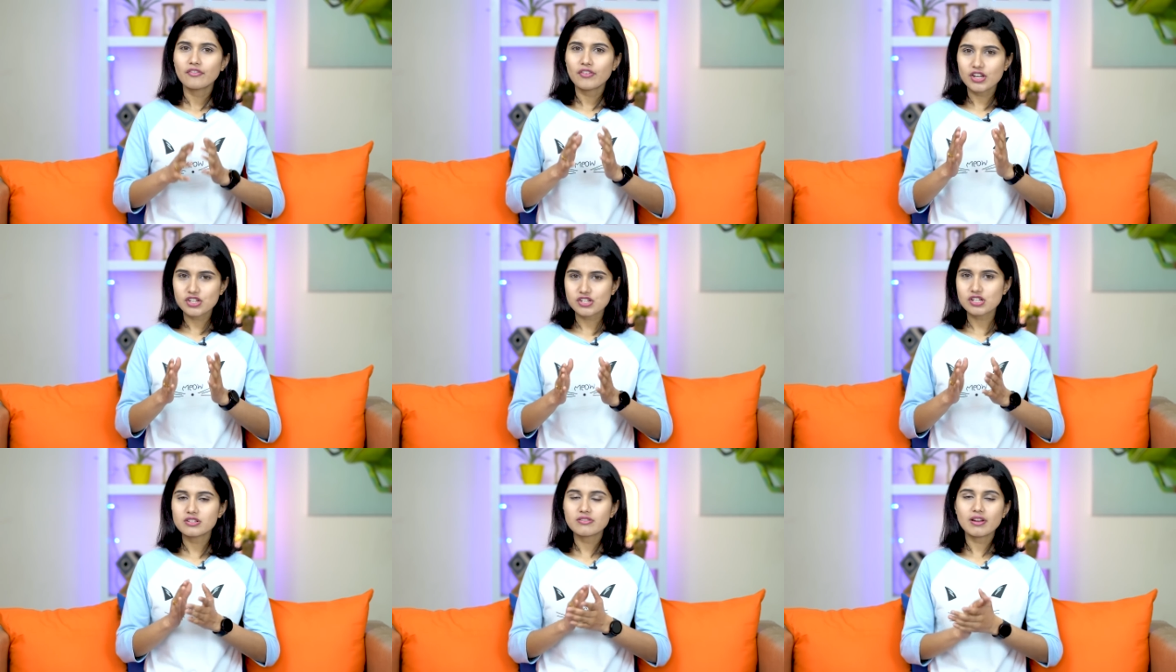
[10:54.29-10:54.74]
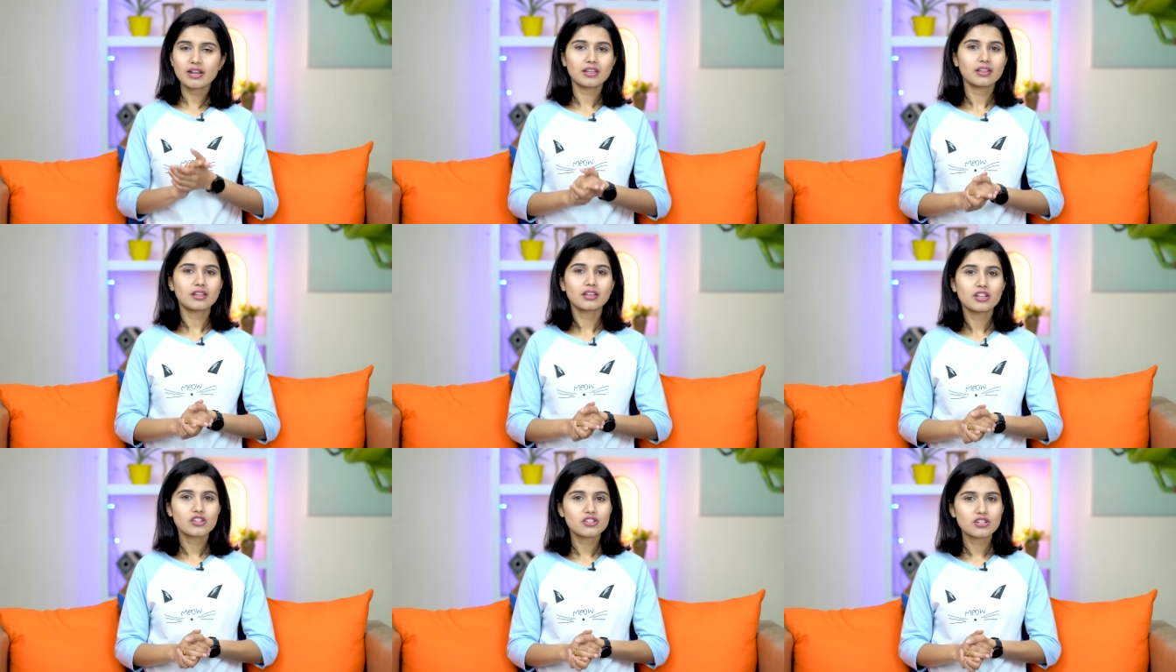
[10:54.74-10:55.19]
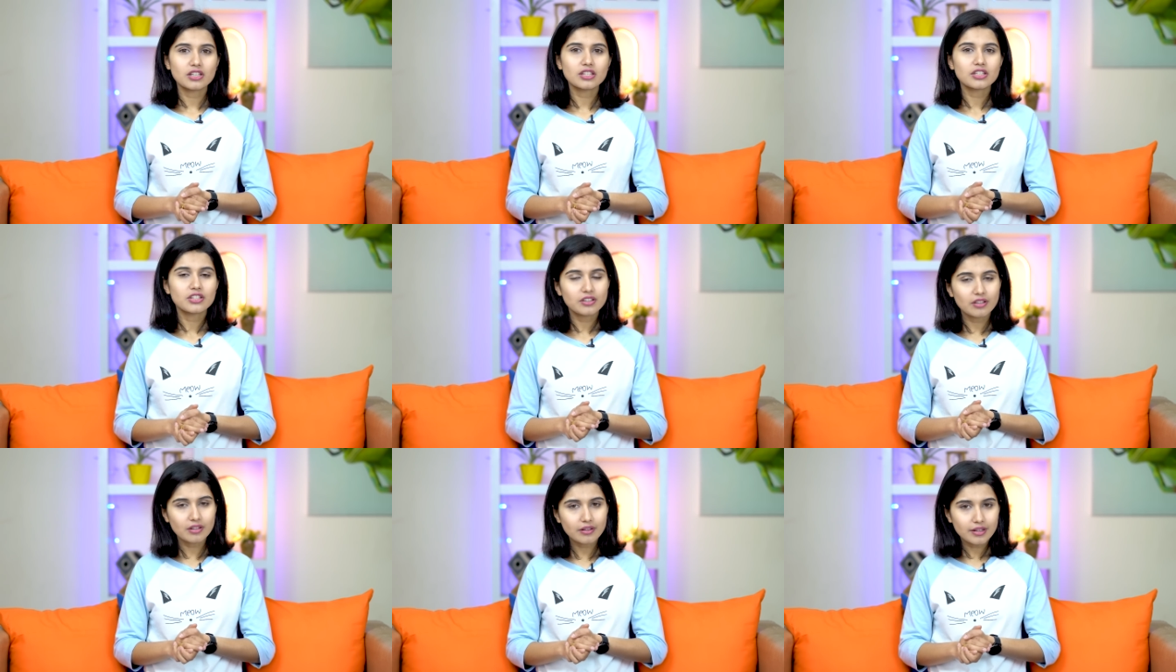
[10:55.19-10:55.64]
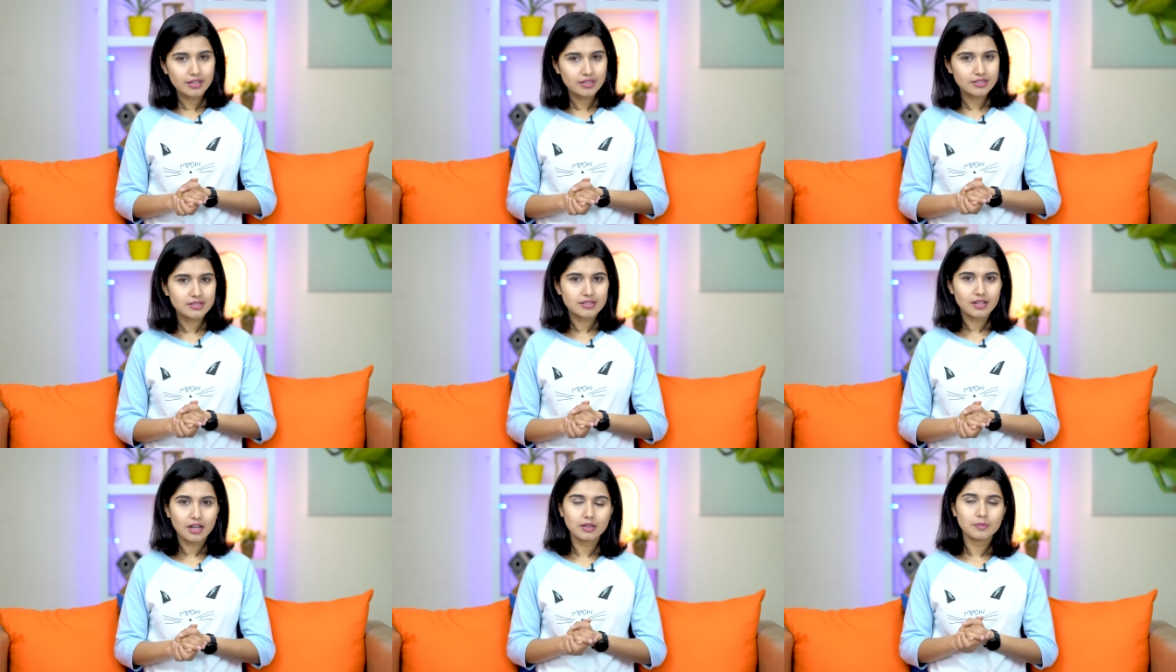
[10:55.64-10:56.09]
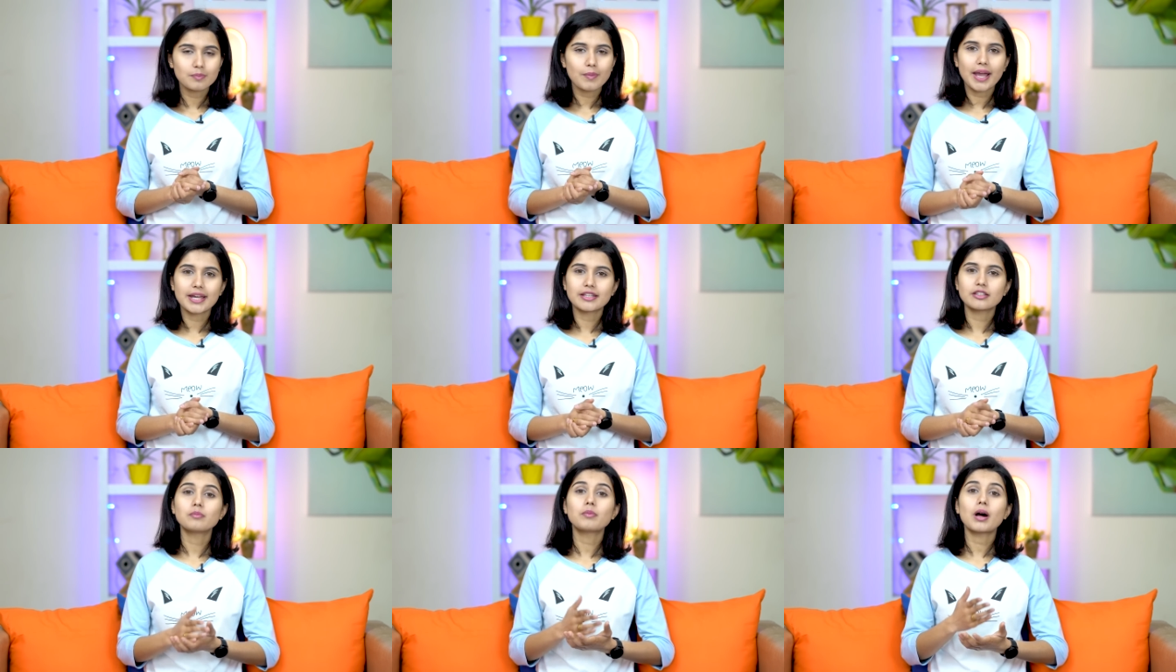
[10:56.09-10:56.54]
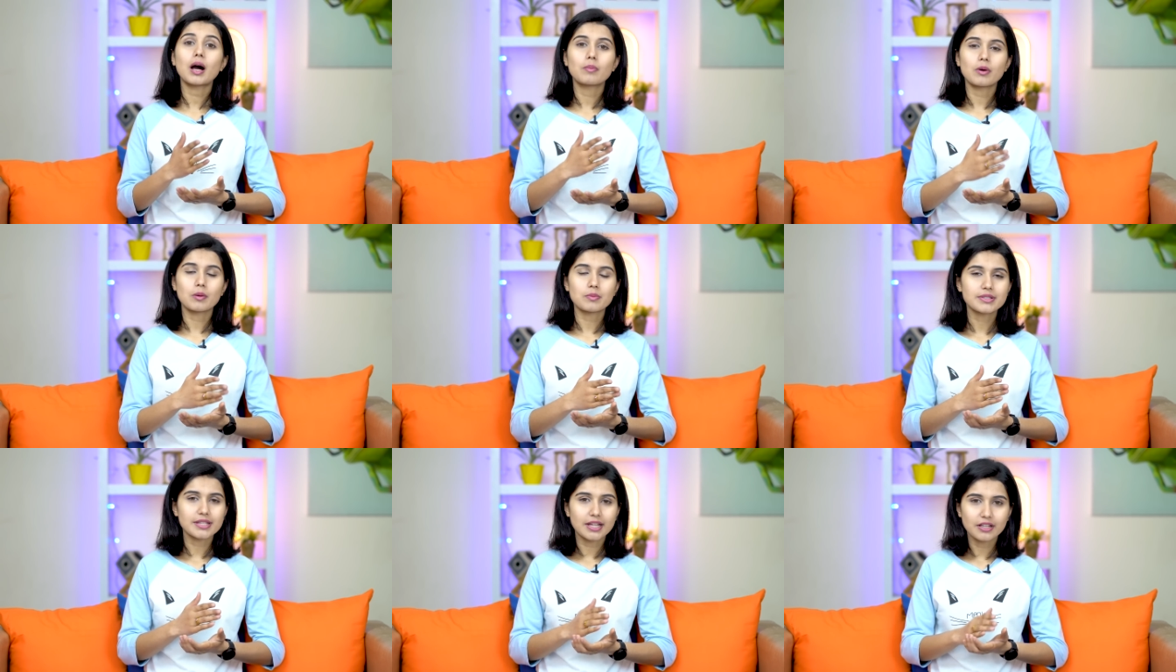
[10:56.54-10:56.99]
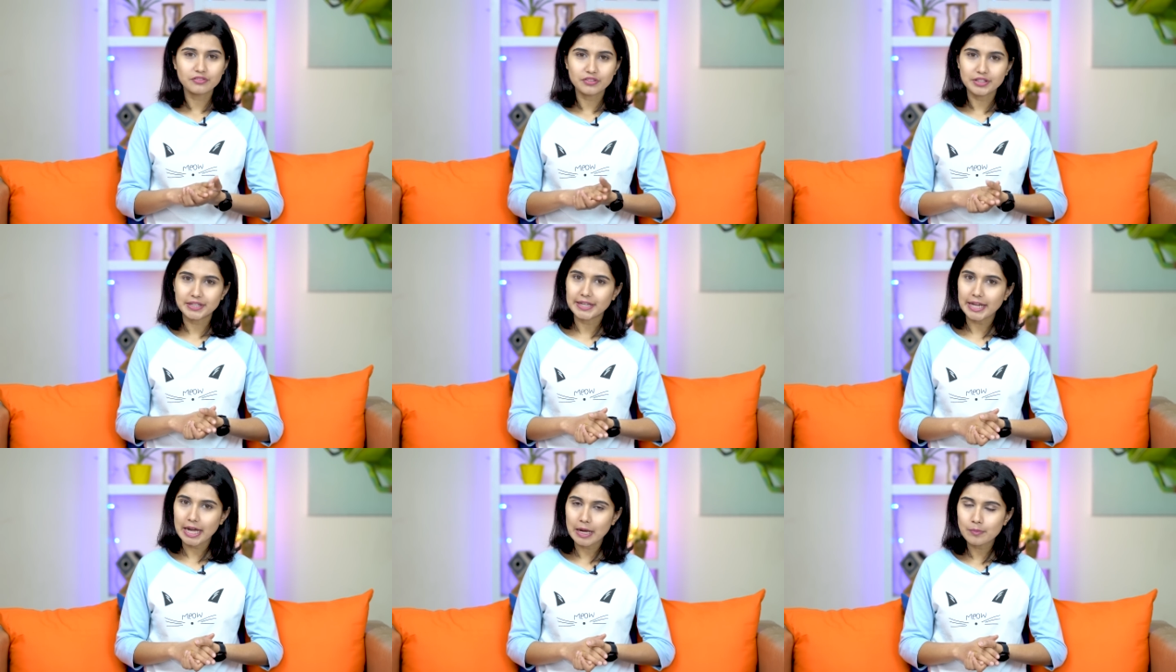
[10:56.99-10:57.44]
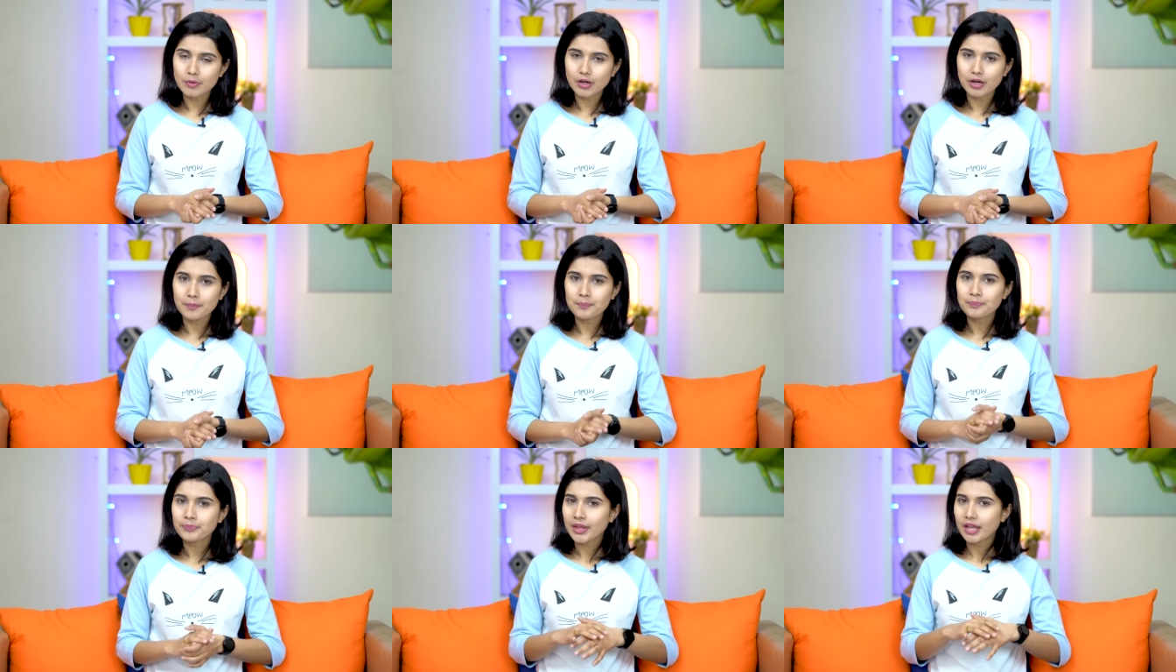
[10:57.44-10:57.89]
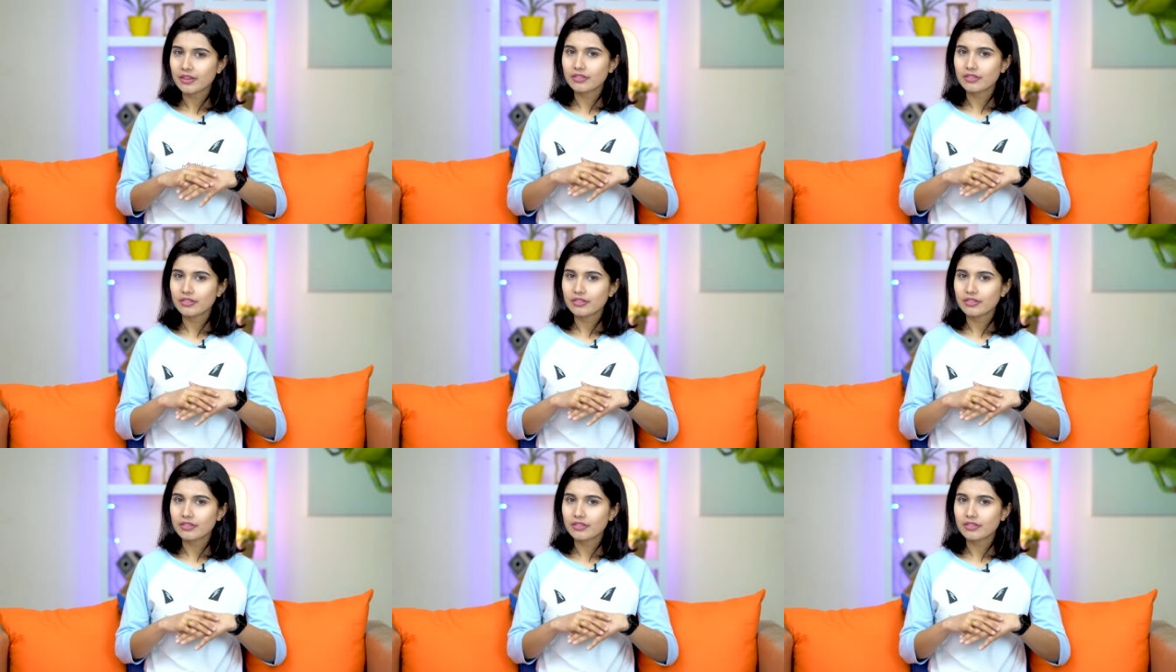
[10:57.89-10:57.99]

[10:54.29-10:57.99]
facial recognition here is done by the pop-up selfie camera.